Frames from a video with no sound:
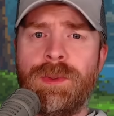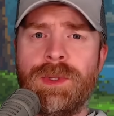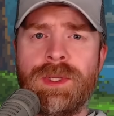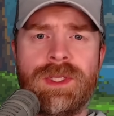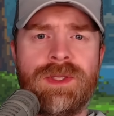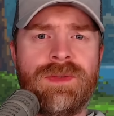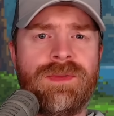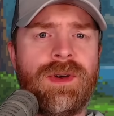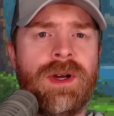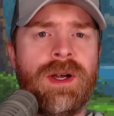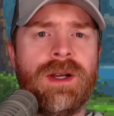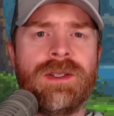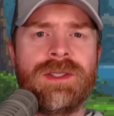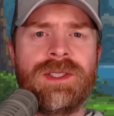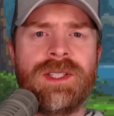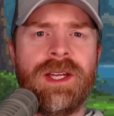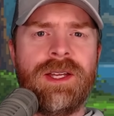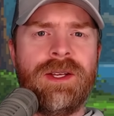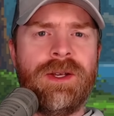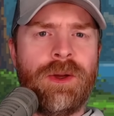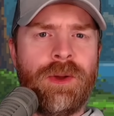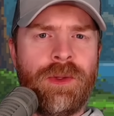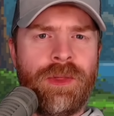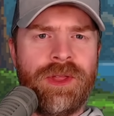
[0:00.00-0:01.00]
as far as I
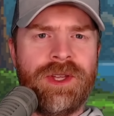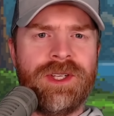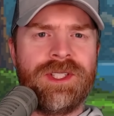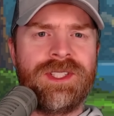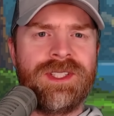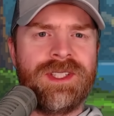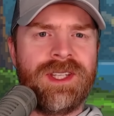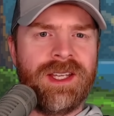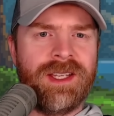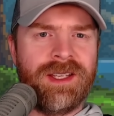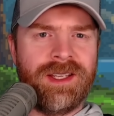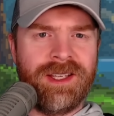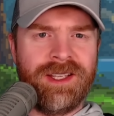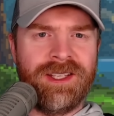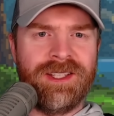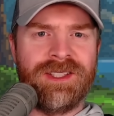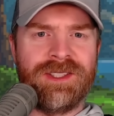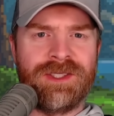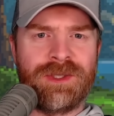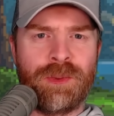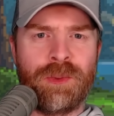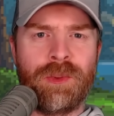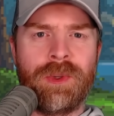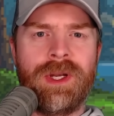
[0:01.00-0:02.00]
know, this thing
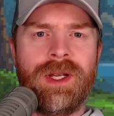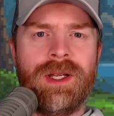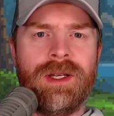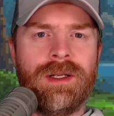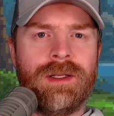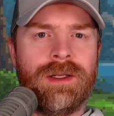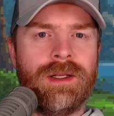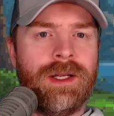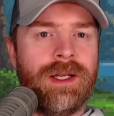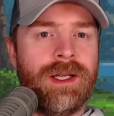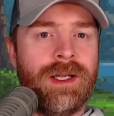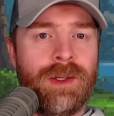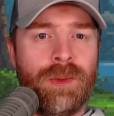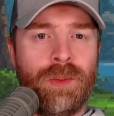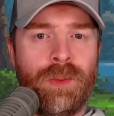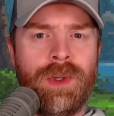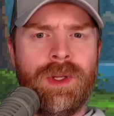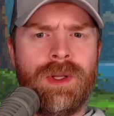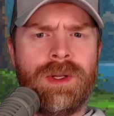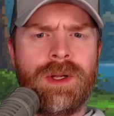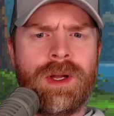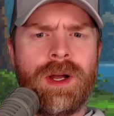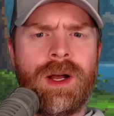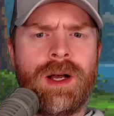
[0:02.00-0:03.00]
is real. It
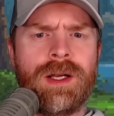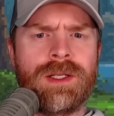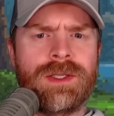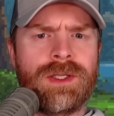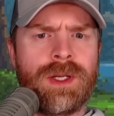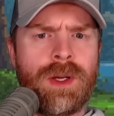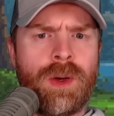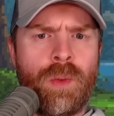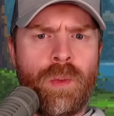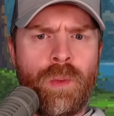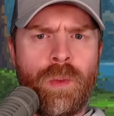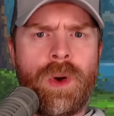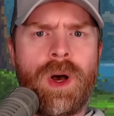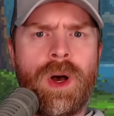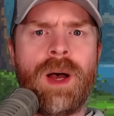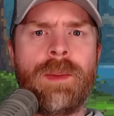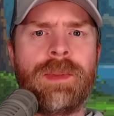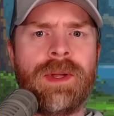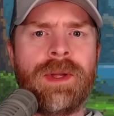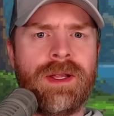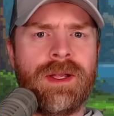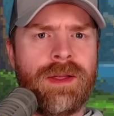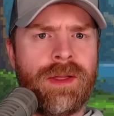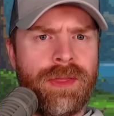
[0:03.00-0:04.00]
will cost a
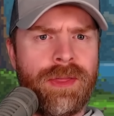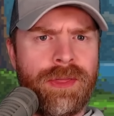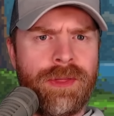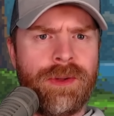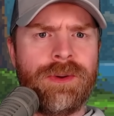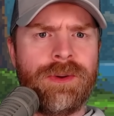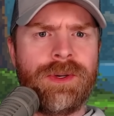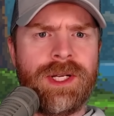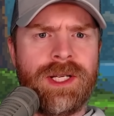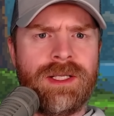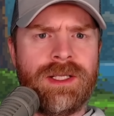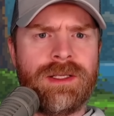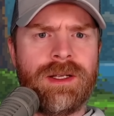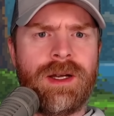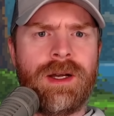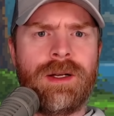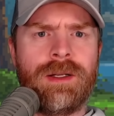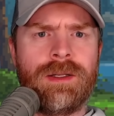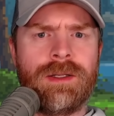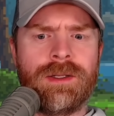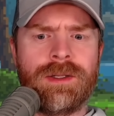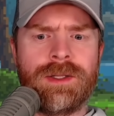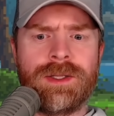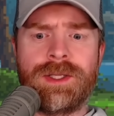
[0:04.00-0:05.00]
whopping thirty
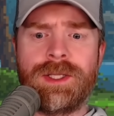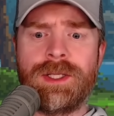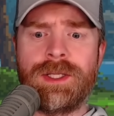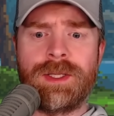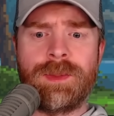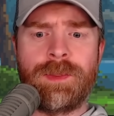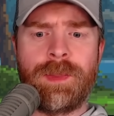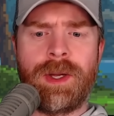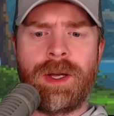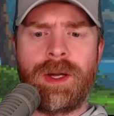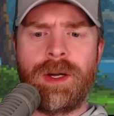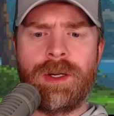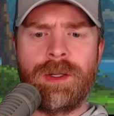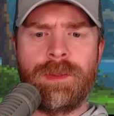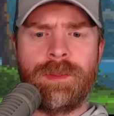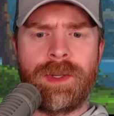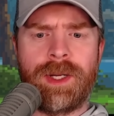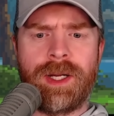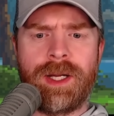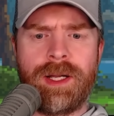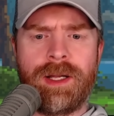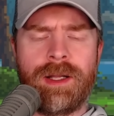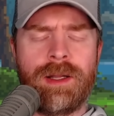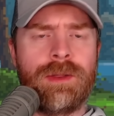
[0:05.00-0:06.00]
dollars. It's powered
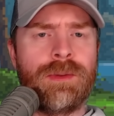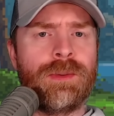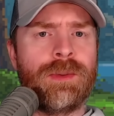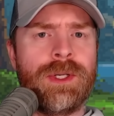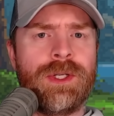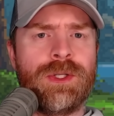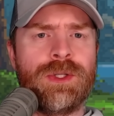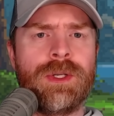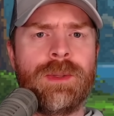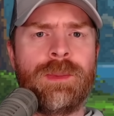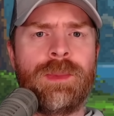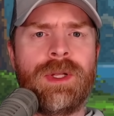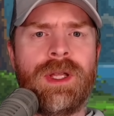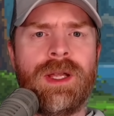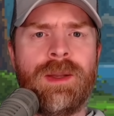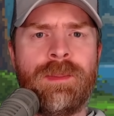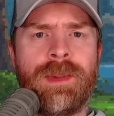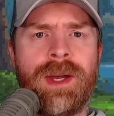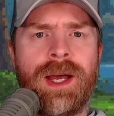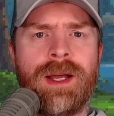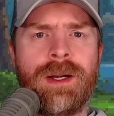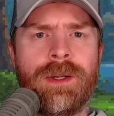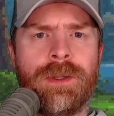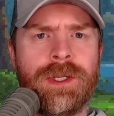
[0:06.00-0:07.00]
by three triple A
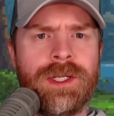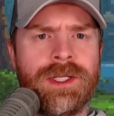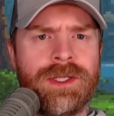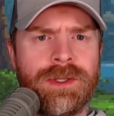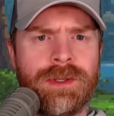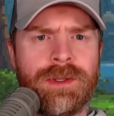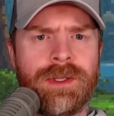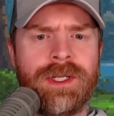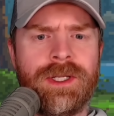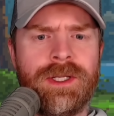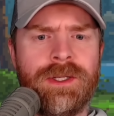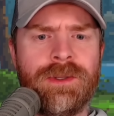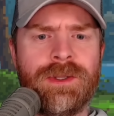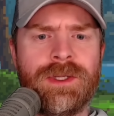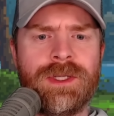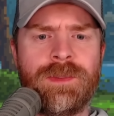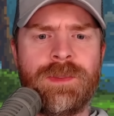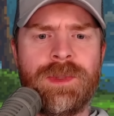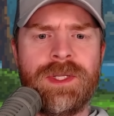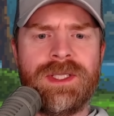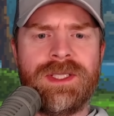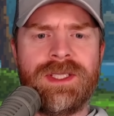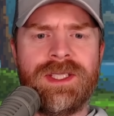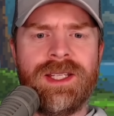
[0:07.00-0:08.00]
batteries or a U S
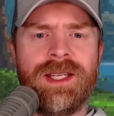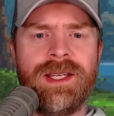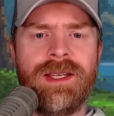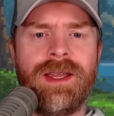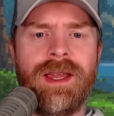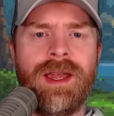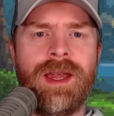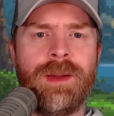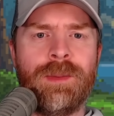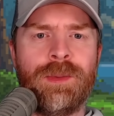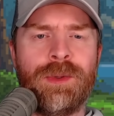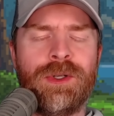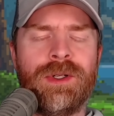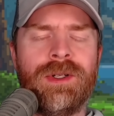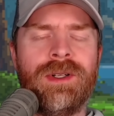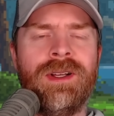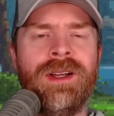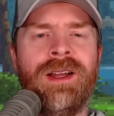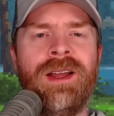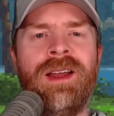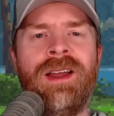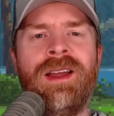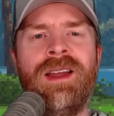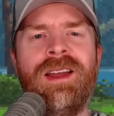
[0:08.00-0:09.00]
B C cable.
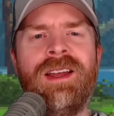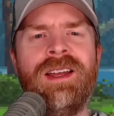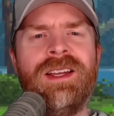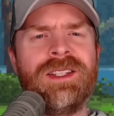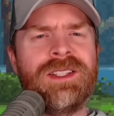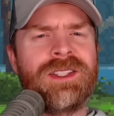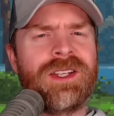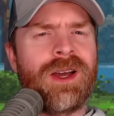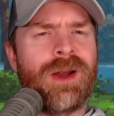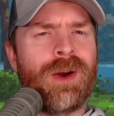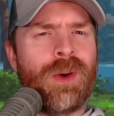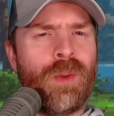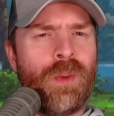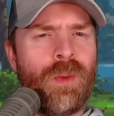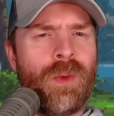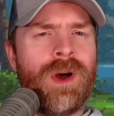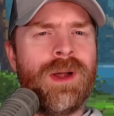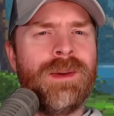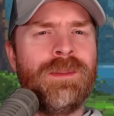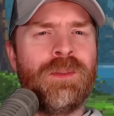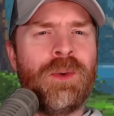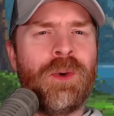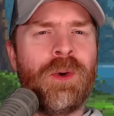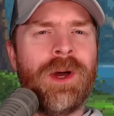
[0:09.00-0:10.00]
It's got a
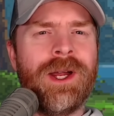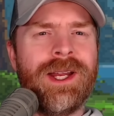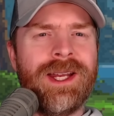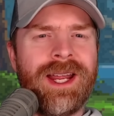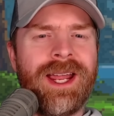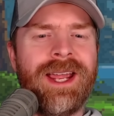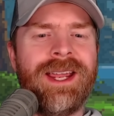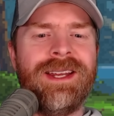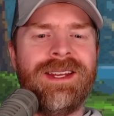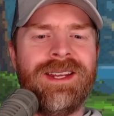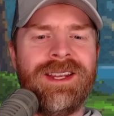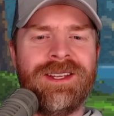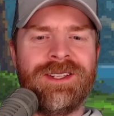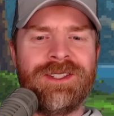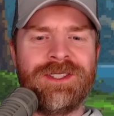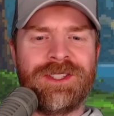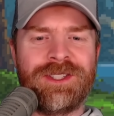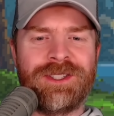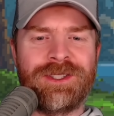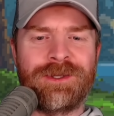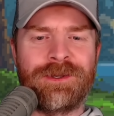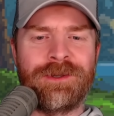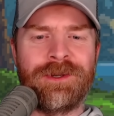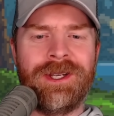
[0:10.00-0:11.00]
one point eight inch
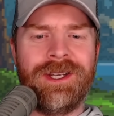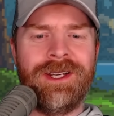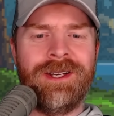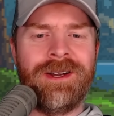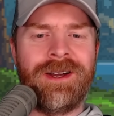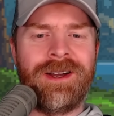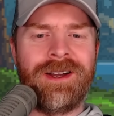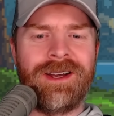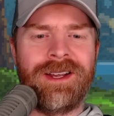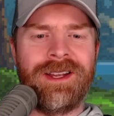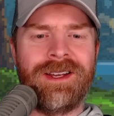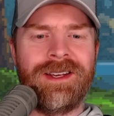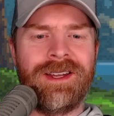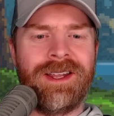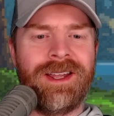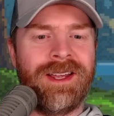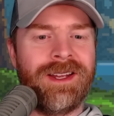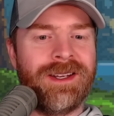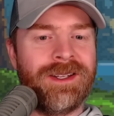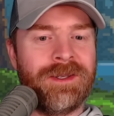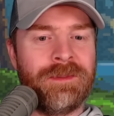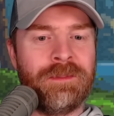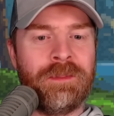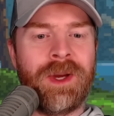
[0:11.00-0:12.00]
screen on it,
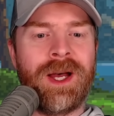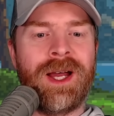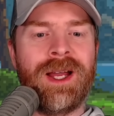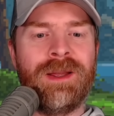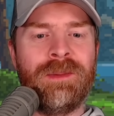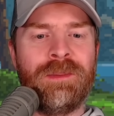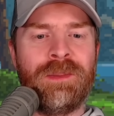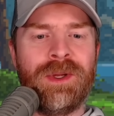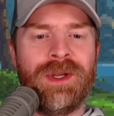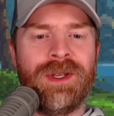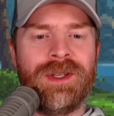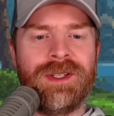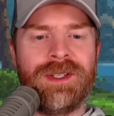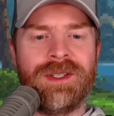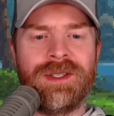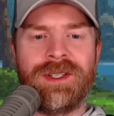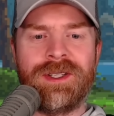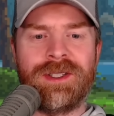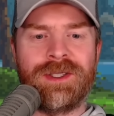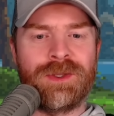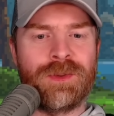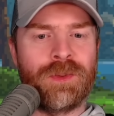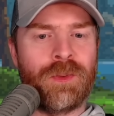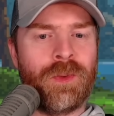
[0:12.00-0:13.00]
and in my opinion,
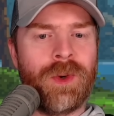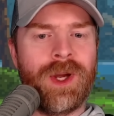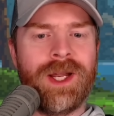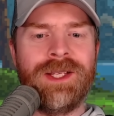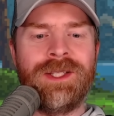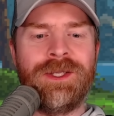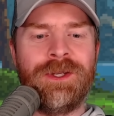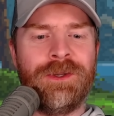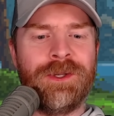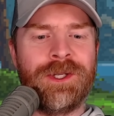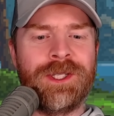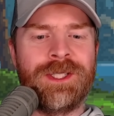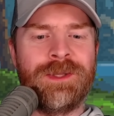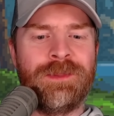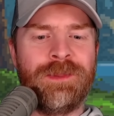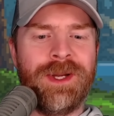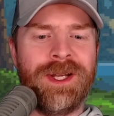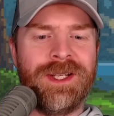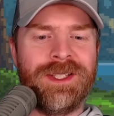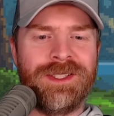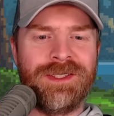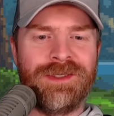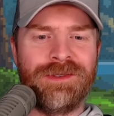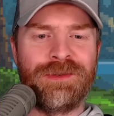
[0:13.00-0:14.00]
it's way too
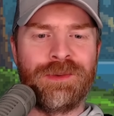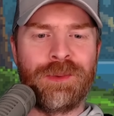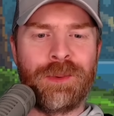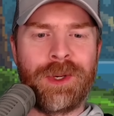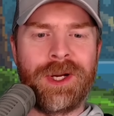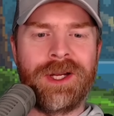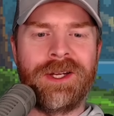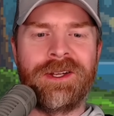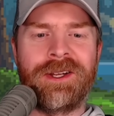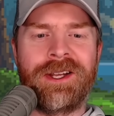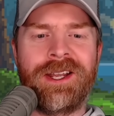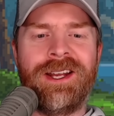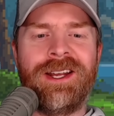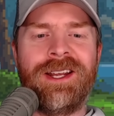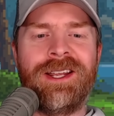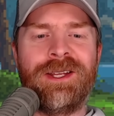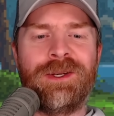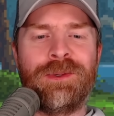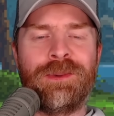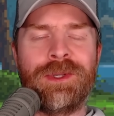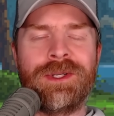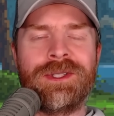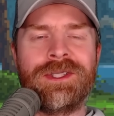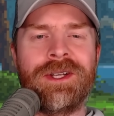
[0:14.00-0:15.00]
expensive for what you're getting
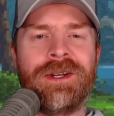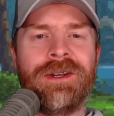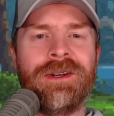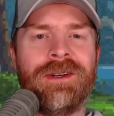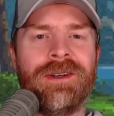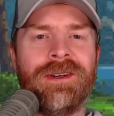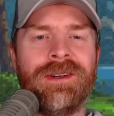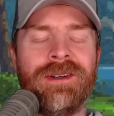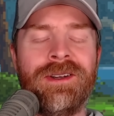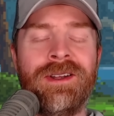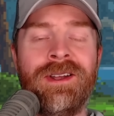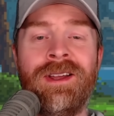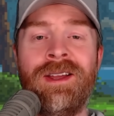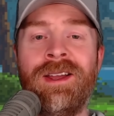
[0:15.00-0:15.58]
in return.